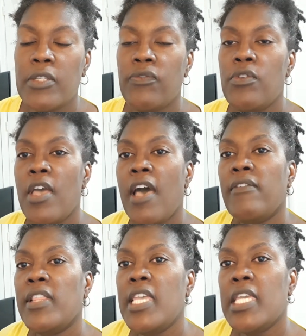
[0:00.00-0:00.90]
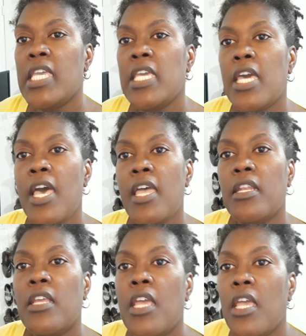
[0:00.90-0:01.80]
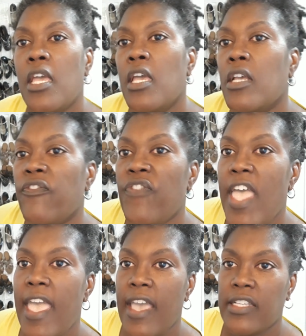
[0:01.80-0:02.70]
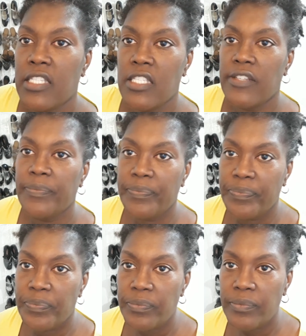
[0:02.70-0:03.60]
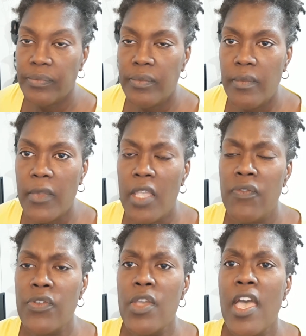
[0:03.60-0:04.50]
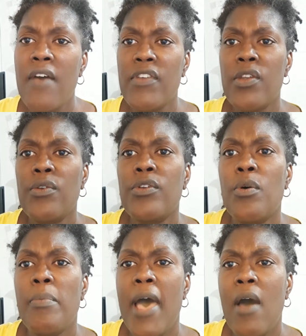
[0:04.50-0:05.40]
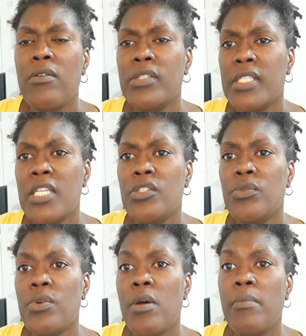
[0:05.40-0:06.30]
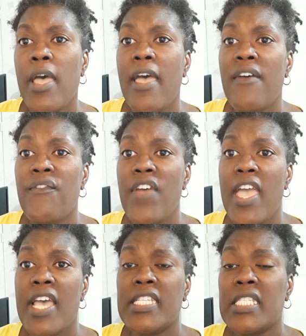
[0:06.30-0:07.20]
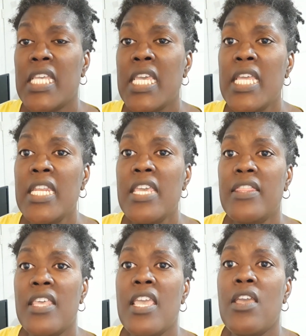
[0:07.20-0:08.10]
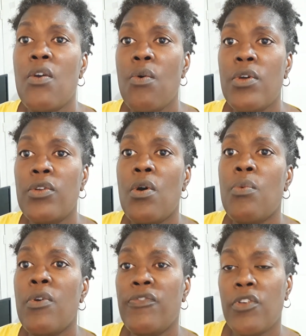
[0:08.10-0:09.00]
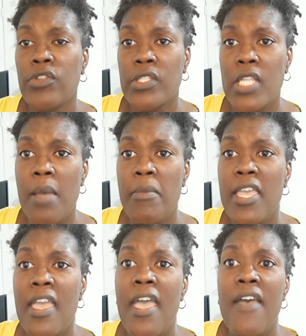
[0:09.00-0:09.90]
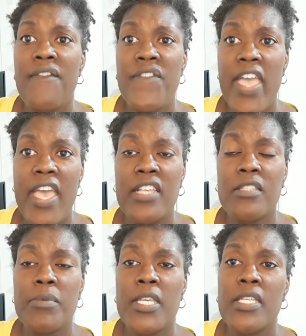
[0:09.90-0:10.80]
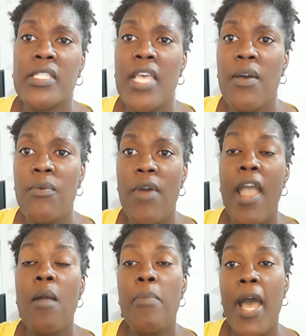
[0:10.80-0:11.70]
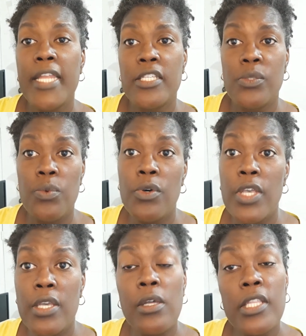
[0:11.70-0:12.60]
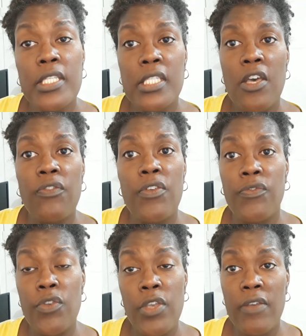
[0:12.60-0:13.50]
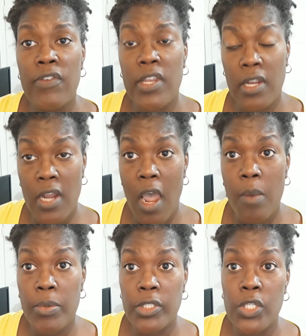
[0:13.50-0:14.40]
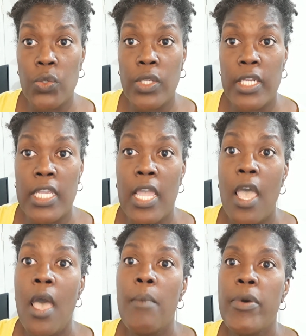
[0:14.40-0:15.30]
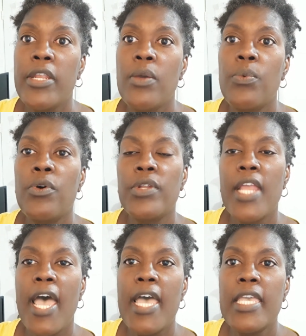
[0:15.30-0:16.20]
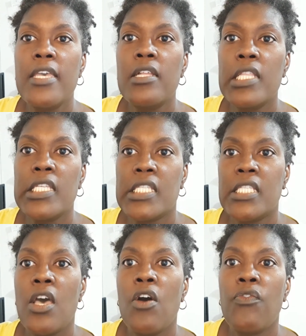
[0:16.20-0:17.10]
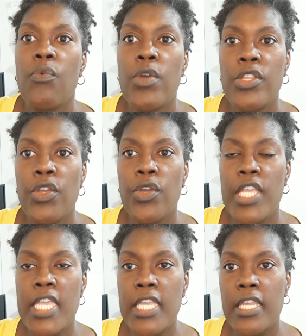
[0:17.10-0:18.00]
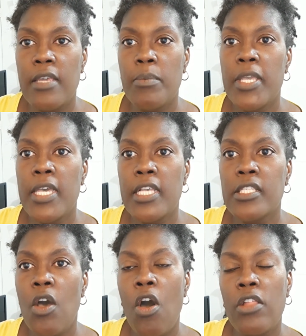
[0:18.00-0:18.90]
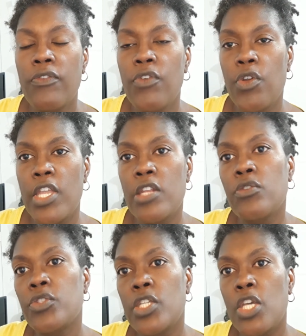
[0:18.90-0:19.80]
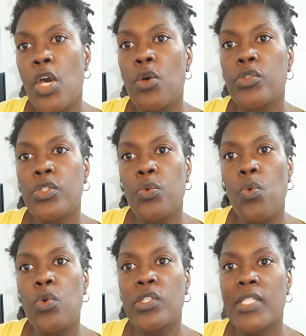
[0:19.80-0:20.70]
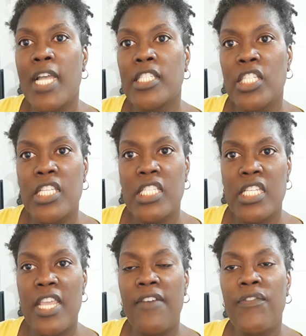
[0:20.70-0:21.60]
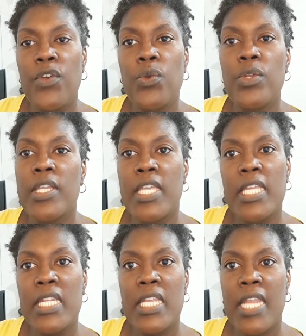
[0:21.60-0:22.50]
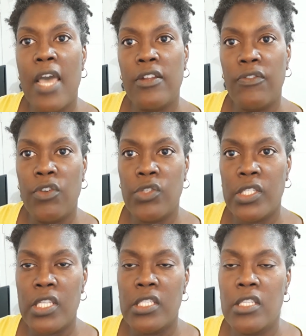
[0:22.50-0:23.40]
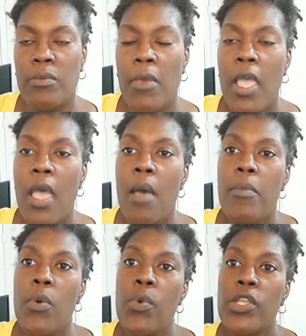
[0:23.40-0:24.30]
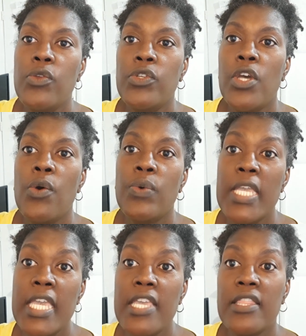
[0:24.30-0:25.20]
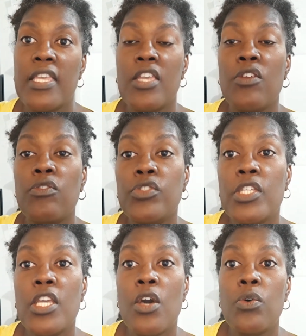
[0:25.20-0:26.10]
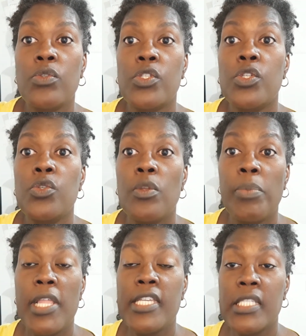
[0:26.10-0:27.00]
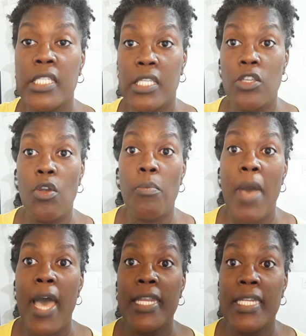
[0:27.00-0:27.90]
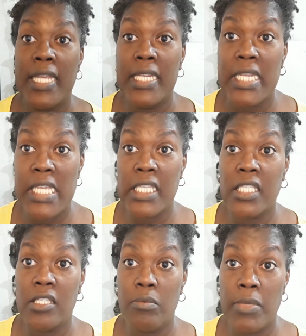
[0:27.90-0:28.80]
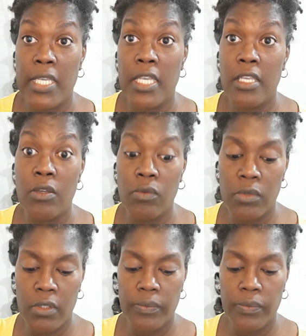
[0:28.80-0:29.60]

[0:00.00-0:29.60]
If you have leaky gut, fast. If you have irritable bowel syndrome, fast. Anything going on with your stomach, fast, because that our bodies will heal itself if you give it an opportunity. But it will not heal itself when you're eating, because all of your energy goes towards digesting that food and getting it out of your system. But when you don't eat, the energy goes to the places in your body that needs to be healed.